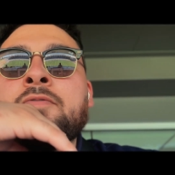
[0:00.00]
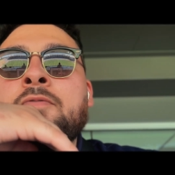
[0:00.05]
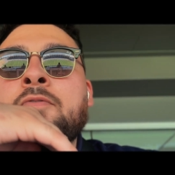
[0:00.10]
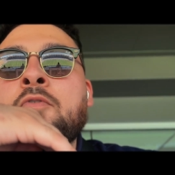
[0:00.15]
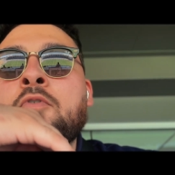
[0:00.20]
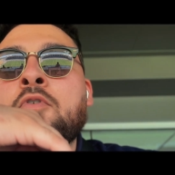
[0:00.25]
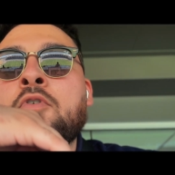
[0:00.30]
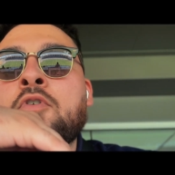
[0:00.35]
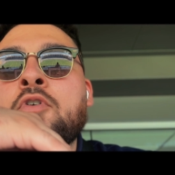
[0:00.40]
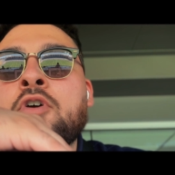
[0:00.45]

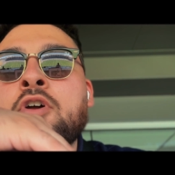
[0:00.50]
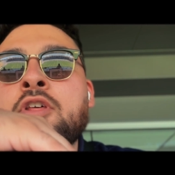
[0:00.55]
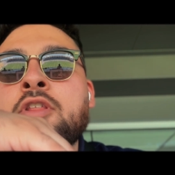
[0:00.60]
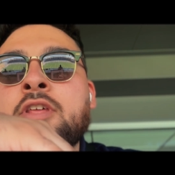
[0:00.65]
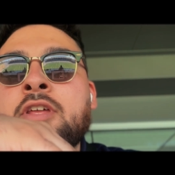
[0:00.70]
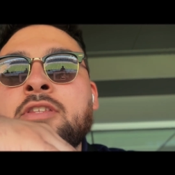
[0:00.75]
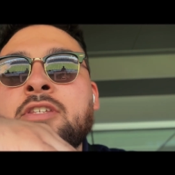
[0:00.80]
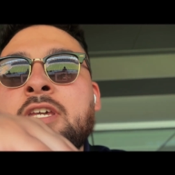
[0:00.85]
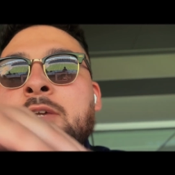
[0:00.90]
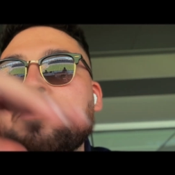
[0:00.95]
for
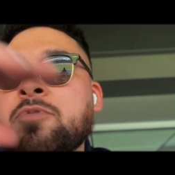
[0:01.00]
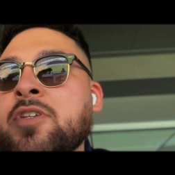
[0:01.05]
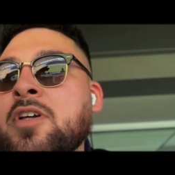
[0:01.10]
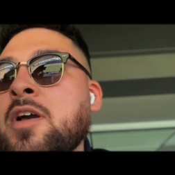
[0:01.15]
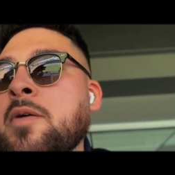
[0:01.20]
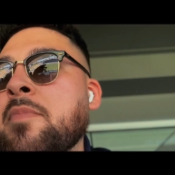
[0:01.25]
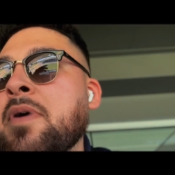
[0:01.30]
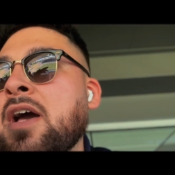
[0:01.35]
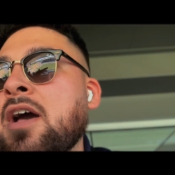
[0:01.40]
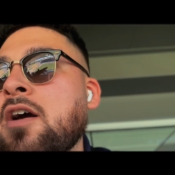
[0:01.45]
the team to
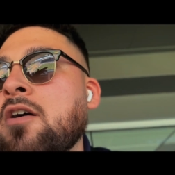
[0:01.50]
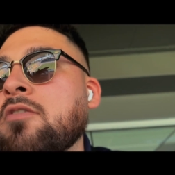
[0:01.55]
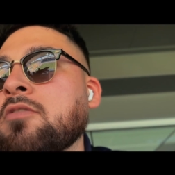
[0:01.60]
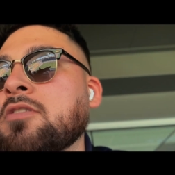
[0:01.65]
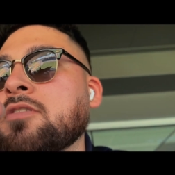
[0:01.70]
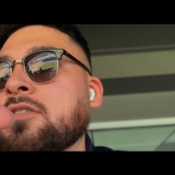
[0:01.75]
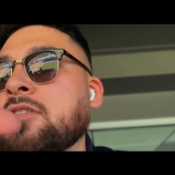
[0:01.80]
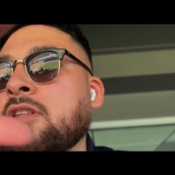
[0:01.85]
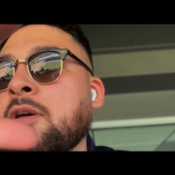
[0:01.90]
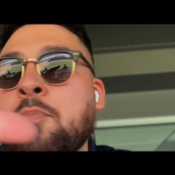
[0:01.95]
come out.
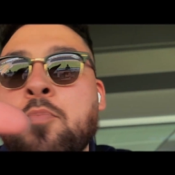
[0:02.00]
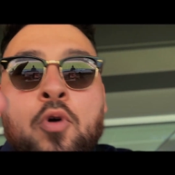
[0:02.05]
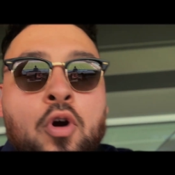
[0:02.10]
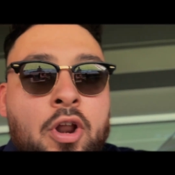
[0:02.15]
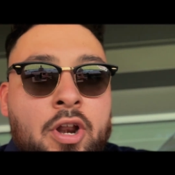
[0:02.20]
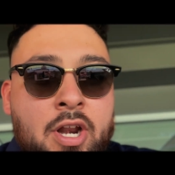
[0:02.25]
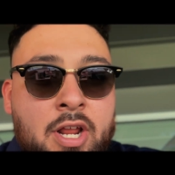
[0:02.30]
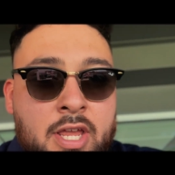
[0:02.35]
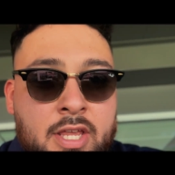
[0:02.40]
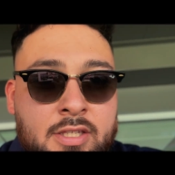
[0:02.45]
The
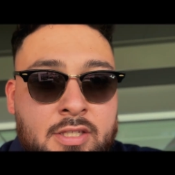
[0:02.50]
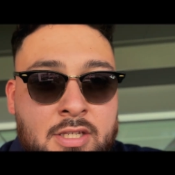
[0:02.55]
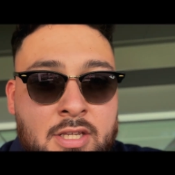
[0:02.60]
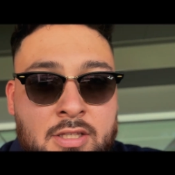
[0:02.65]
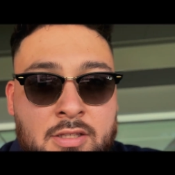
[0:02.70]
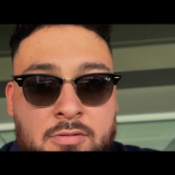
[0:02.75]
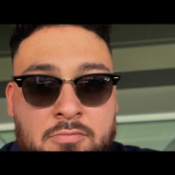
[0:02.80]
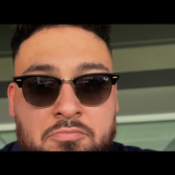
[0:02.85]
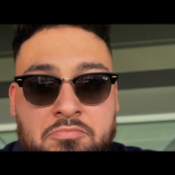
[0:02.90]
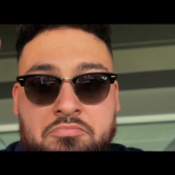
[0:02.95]
Porra is
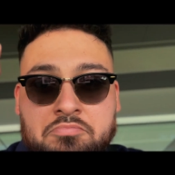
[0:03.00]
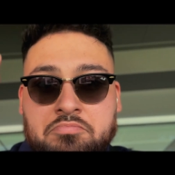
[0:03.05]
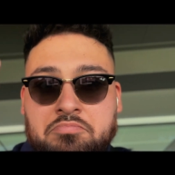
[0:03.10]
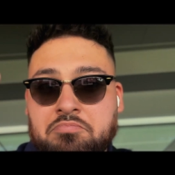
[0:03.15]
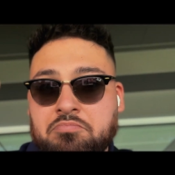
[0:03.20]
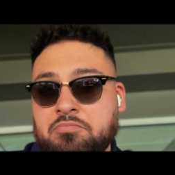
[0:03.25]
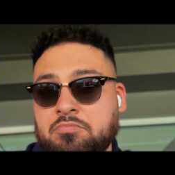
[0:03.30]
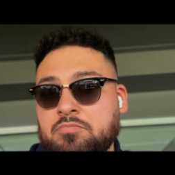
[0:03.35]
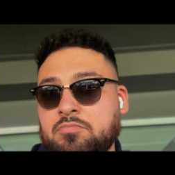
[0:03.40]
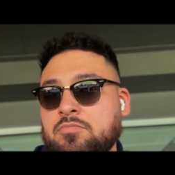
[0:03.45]
in
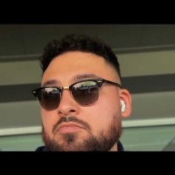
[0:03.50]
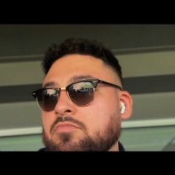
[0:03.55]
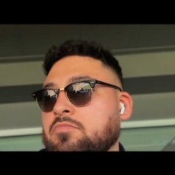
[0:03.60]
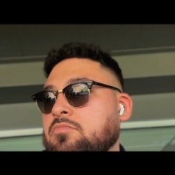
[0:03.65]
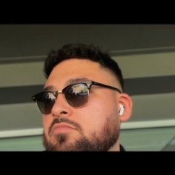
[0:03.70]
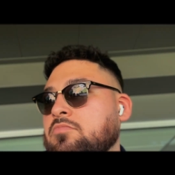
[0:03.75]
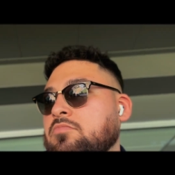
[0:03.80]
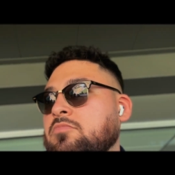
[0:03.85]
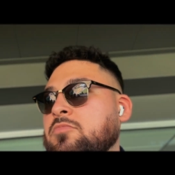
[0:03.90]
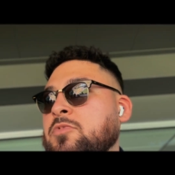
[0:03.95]

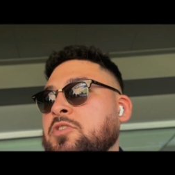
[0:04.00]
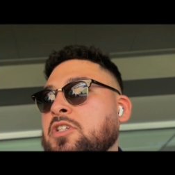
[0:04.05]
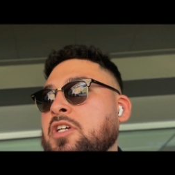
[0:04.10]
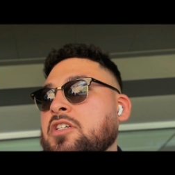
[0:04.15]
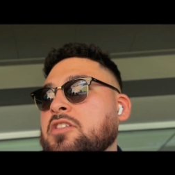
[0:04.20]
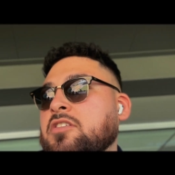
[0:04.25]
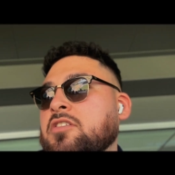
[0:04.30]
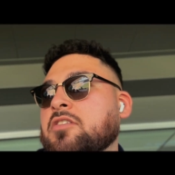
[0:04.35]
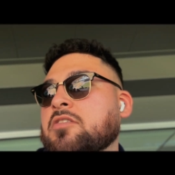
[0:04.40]
just